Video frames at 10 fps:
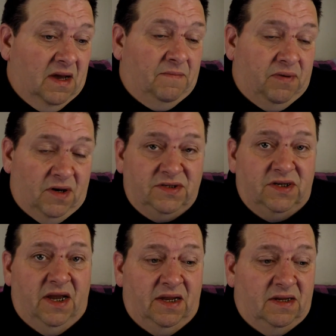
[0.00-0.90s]

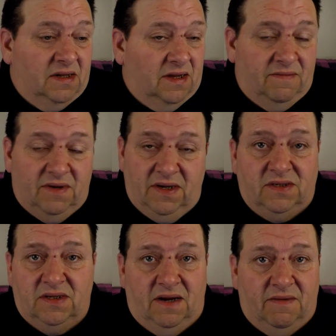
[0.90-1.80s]
appreciate and love
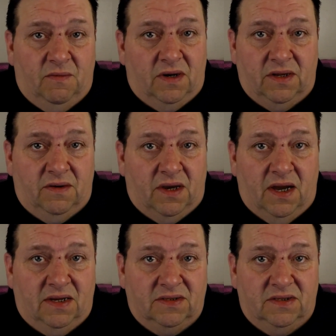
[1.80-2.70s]
each and every one of you
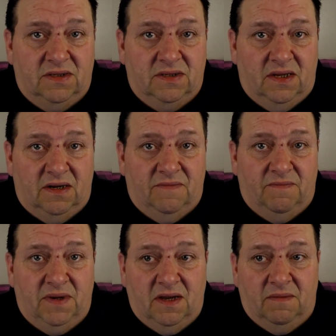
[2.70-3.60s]
guys that have
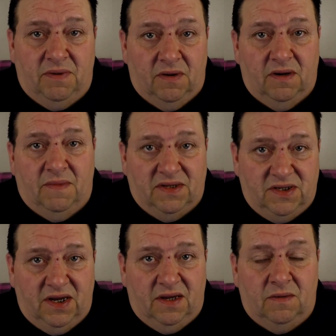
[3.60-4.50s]
become part of my
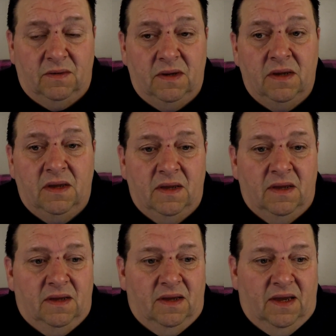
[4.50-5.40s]
channel.
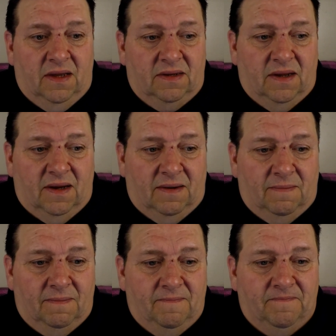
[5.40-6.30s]

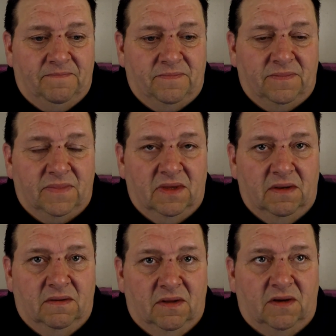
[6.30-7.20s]
And
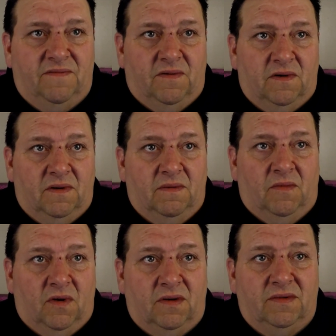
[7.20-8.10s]
look for
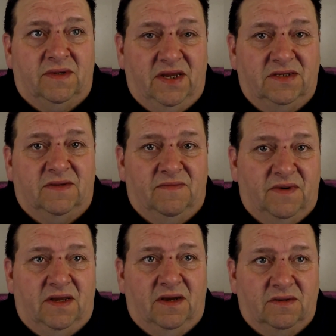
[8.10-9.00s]
more decent
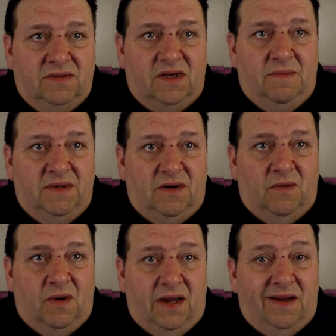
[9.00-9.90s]
videos coming your
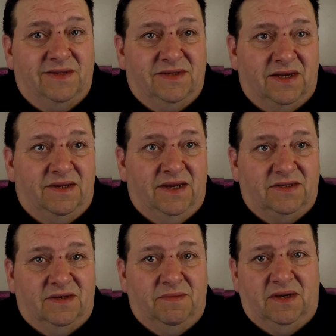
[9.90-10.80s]
way. And I say
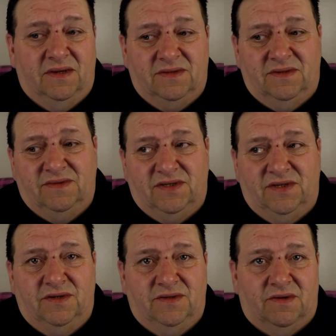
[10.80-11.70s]
decent because they're just
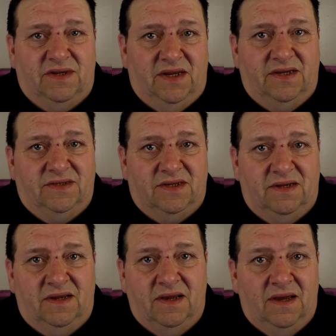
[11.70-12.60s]
usually decent.
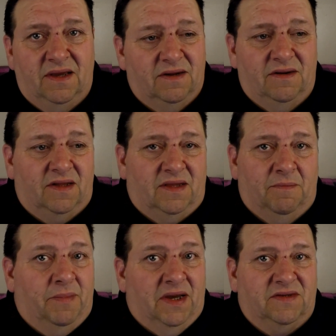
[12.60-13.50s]
They're not the
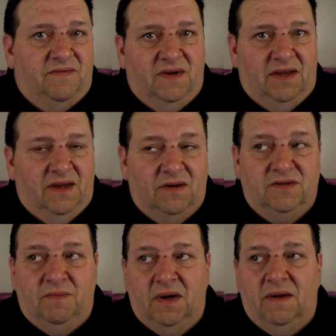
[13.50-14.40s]
best
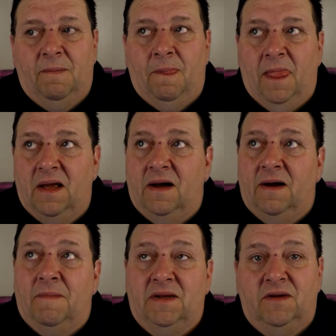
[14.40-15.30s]
videos, but
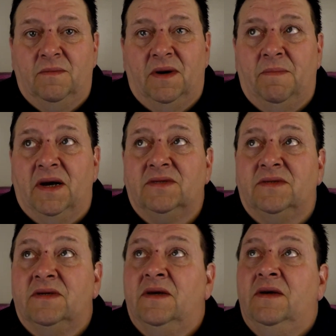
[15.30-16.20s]
I do my
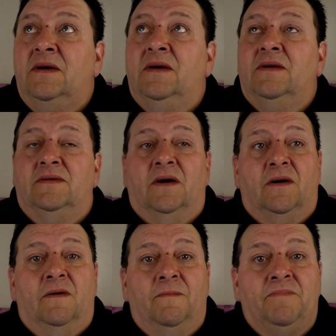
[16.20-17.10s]
best. So